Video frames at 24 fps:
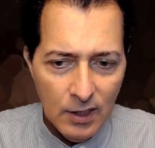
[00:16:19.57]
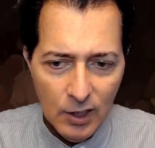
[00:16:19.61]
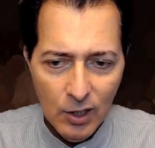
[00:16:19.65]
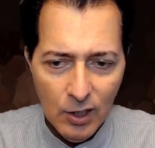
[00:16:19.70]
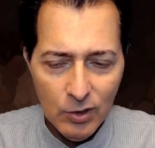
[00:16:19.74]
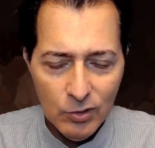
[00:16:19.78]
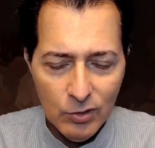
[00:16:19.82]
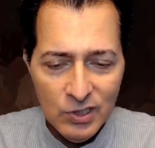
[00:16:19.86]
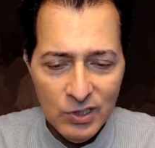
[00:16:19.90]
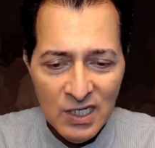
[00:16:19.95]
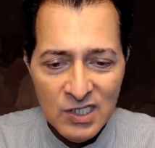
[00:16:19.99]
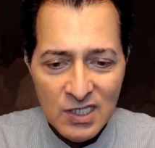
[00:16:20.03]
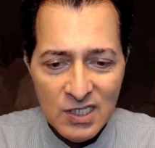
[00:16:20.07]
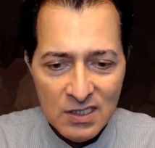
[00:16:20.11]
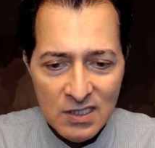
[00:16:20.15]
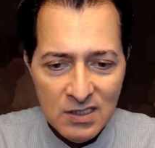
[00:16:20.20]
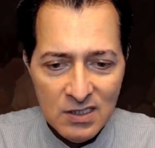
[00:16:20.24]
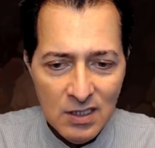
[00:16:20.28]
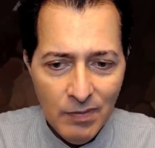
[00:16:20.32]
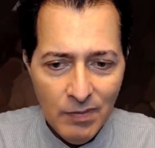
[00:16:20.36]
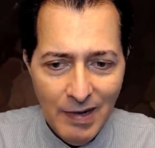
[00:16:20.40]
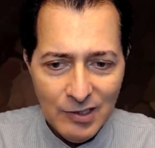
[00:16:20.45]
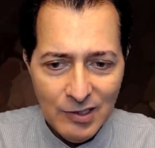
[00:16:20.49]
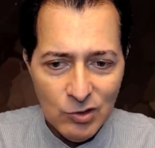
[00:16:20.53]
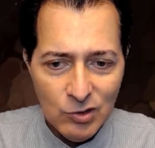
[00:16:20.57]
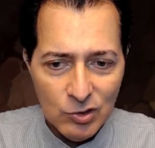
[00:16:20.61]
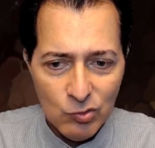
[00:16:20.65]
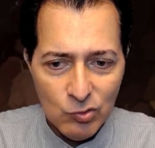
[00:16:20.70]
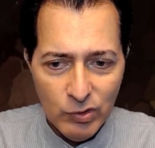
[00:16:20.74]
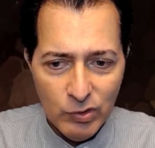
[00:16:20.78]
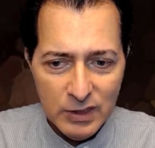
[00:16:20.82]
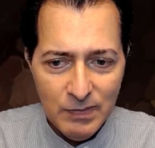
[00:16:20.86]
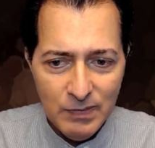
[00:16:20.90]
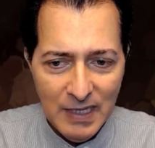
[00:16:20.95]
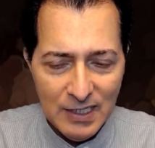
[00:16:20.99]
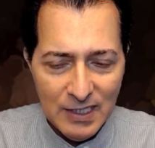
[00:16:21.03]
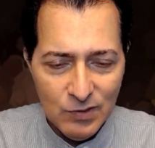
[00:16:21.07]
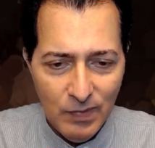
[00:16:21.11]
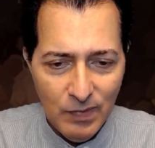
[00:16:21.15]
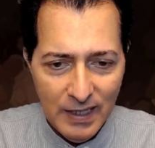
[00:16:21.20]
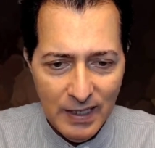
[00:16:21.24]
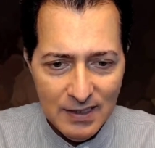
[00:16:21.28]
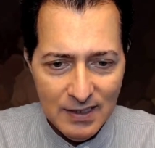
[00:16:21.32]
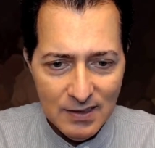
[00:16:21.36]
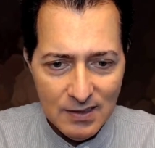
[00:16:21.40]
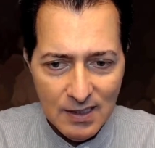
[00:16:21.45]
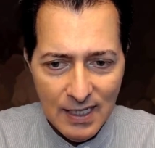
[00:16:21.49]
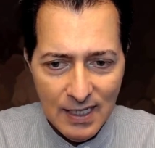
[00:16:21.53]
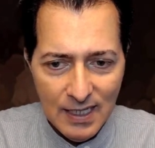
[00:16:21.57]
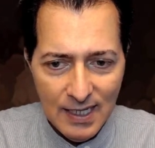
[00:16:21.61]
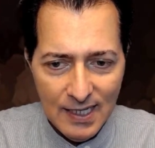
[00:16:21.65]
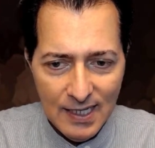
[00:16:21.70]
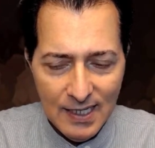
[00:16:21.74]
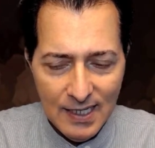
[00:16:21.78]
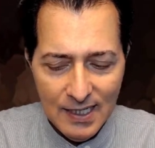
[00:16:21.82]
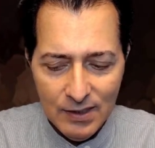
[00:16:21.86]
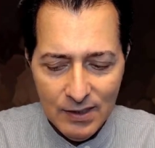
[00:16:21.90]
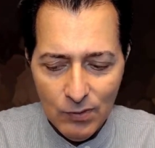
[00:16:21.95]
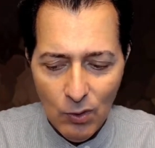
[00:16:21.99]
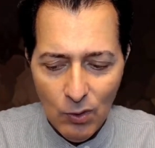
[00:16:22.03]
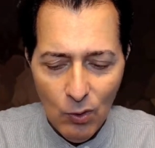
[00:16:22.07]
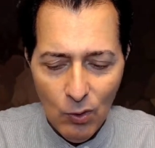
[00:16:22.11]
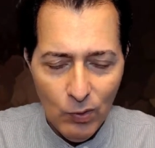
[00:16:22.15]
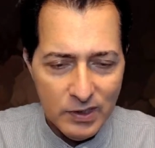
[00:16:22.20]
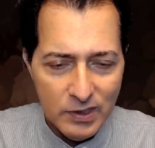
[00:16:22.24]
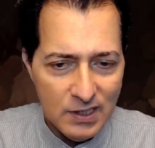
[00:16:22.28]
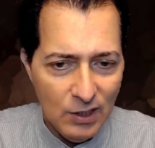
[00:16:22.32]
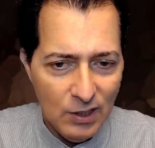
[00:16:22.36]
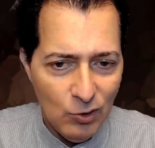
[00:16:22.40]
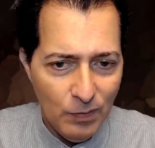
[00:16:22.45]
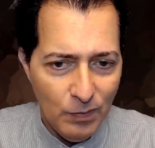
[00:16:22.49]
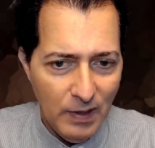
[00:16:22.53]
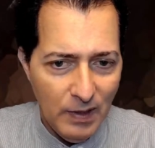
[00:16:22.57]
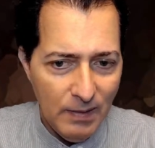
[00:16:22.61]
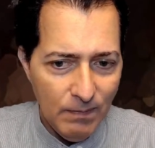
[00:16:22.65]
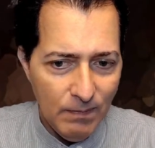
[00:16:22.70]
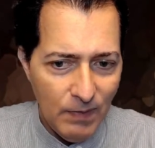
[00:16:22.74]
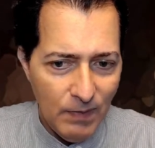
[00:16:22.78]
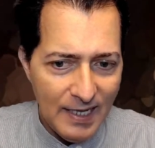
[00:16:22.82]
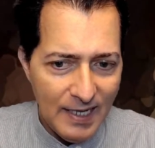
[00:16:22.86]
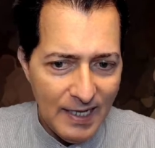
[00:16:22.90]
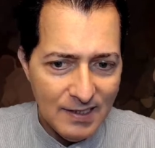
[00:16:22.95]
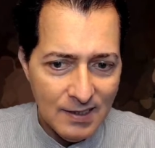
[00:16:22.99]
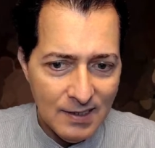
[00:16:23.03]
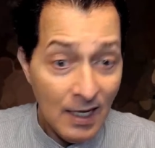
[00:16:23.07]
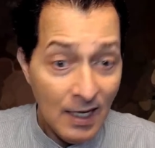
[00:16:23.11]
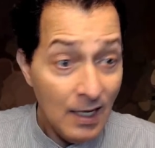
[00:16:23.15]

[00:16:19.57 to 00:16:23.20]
contingency measures, risk management always need to be in place.